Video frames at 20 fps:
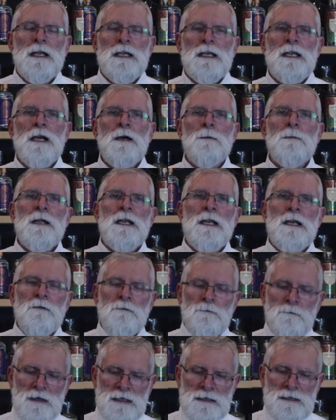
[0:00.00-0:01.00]
they come in a
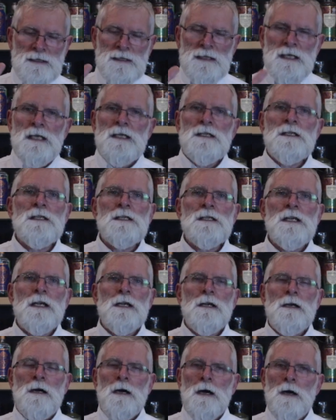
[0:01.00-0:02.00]

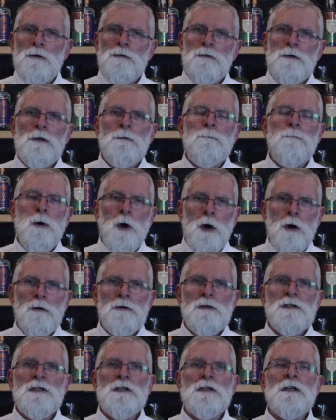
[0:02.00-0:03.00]
fantastic oak
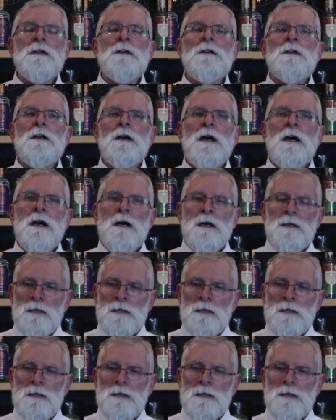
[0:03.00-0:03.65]
box uh,